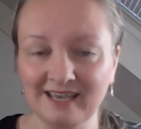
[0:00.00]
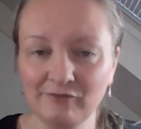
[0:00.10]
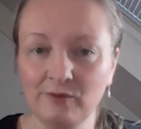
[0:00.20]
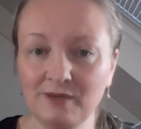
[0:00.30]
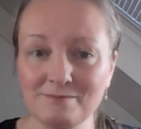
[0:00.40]
If
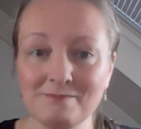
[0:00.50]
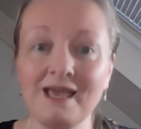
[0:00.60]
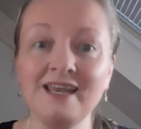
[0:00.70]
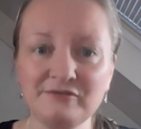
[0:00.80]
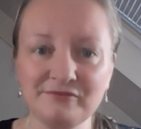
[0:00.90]
we
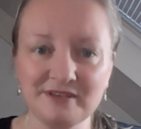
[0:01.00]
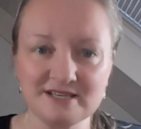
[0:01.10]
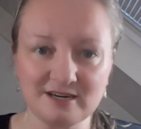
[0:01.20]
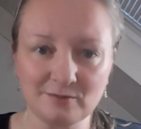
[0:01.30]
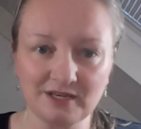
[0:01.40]

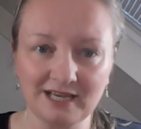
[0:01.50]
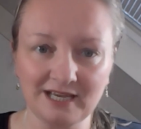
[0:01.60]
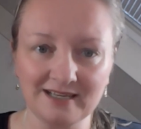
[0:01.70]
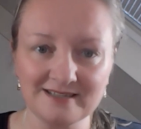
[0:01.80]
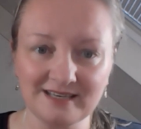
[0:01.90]
manifest our
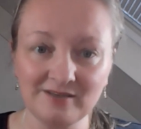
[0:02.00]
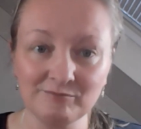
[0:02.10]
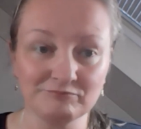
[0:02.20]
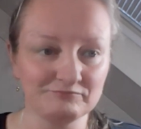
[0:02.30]
reality,